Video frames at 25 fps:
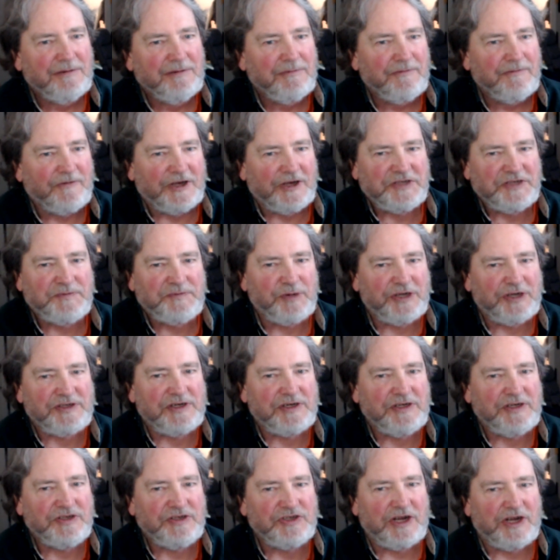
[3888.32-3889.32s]
Vice
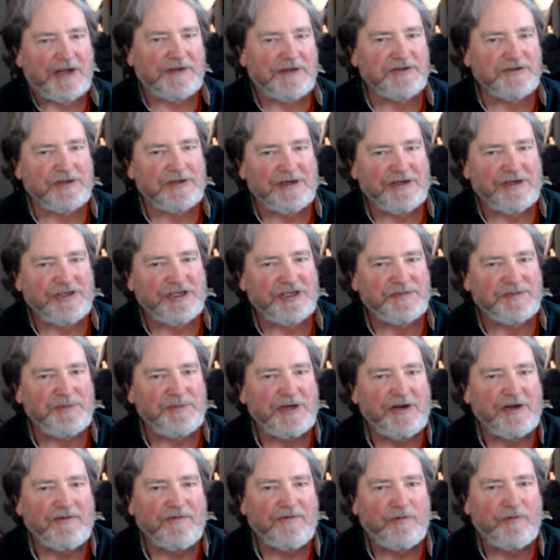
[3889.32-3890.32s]
President Johnson had just been
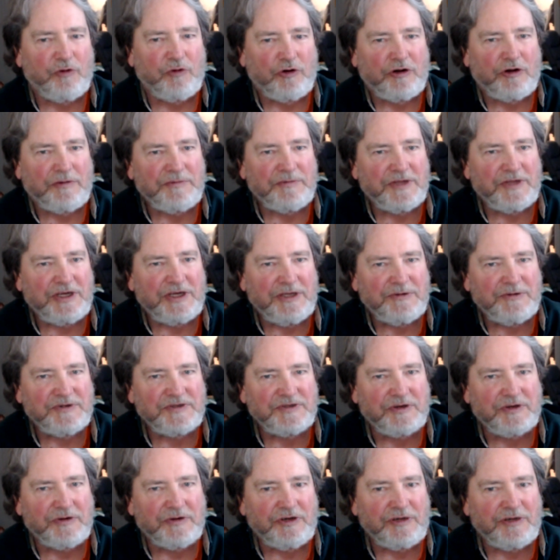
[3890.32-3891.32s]
informed that he was
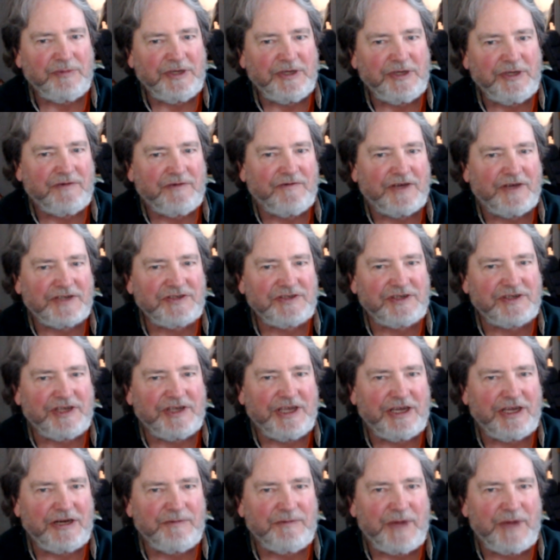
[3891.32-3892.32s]
going to be
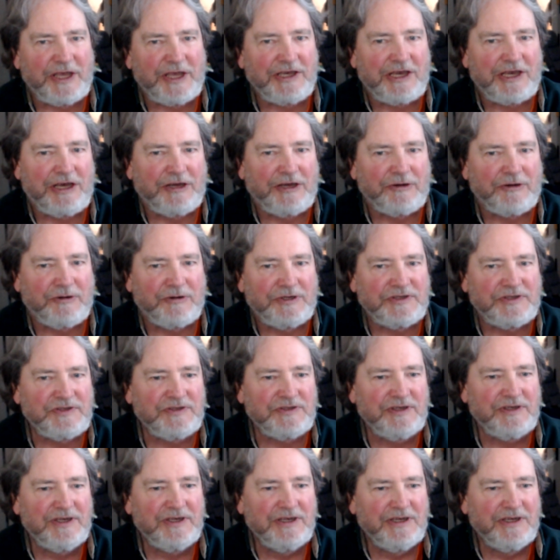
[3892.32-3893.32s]
investigated by
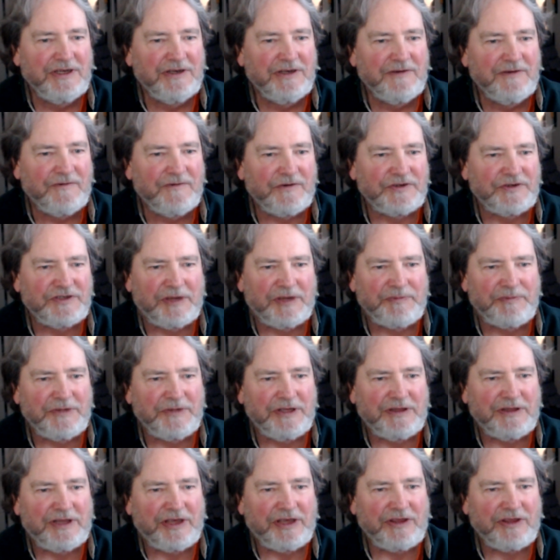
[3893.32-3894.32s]
Congress for
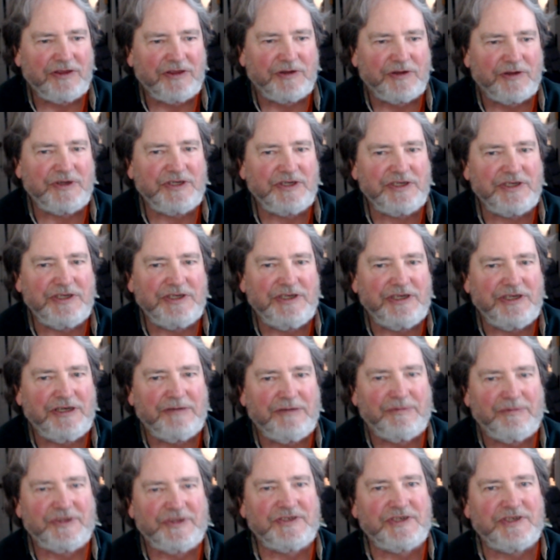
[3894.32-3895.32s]
something like
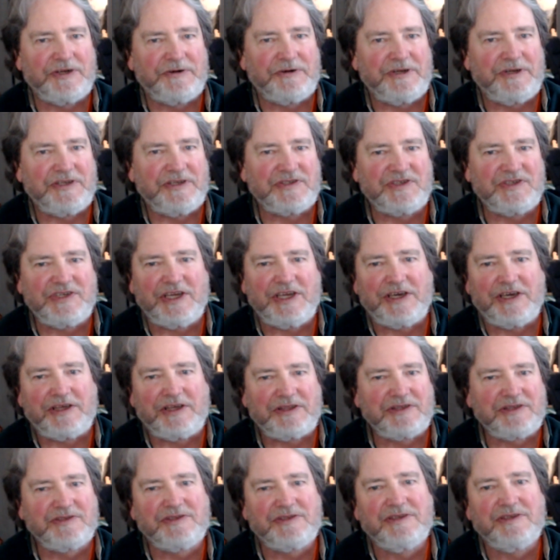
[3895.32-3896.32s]
13 mysterious
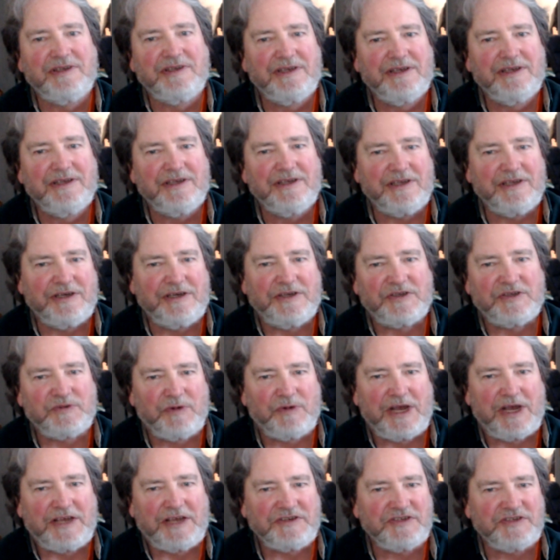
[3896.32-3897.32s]
deaths in his
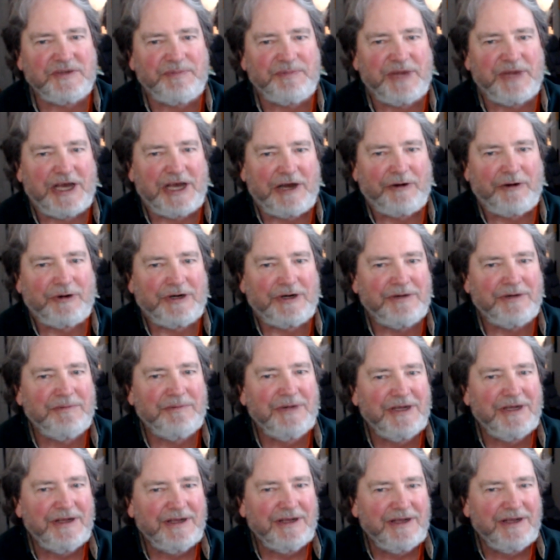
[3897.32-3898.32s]
rise to power.
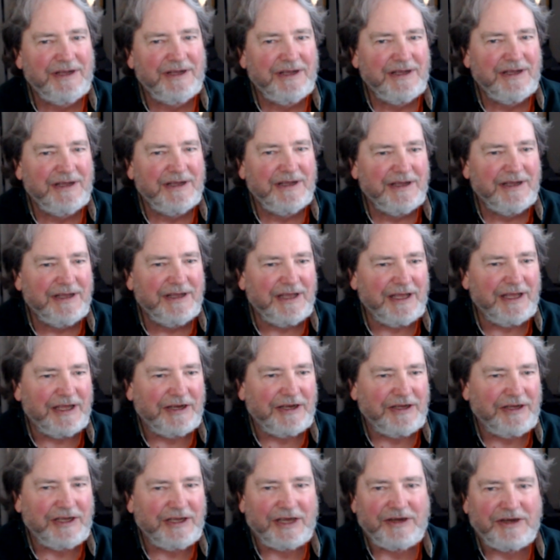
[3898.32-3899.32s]

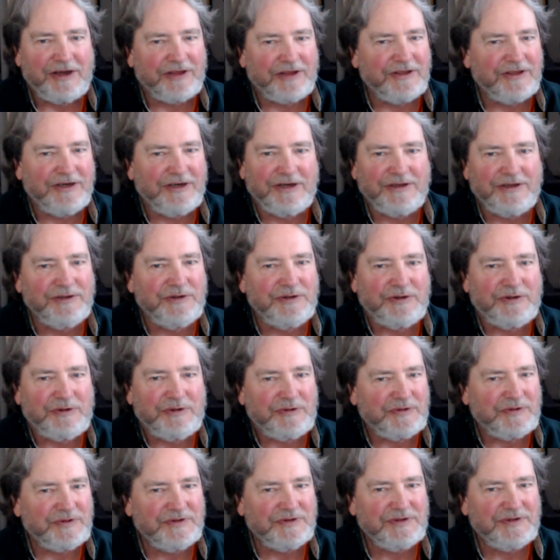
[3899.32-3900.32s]
And he had nothing to
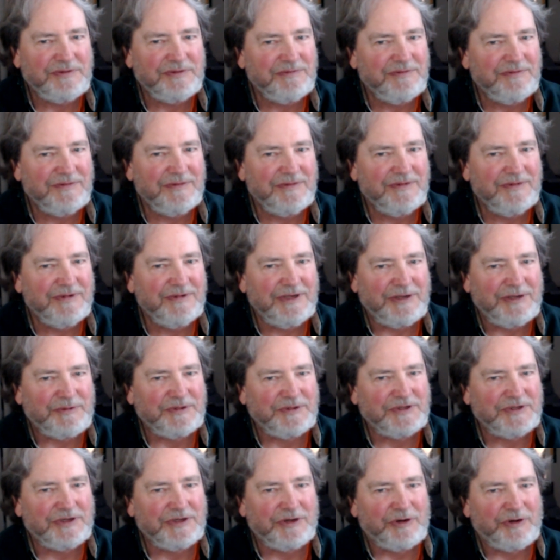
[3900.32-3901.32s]
lose. he
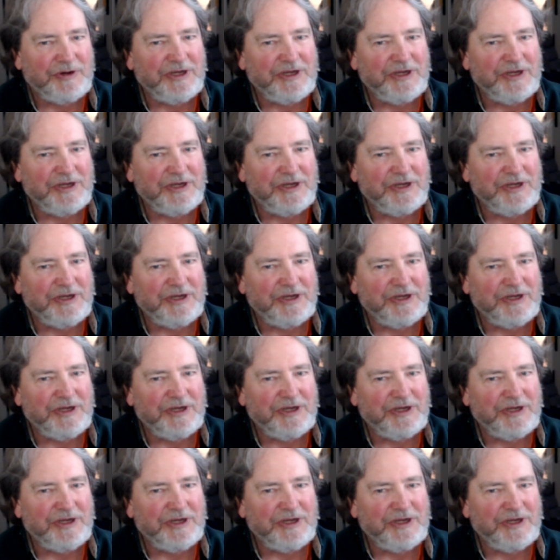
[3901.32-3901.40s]
was going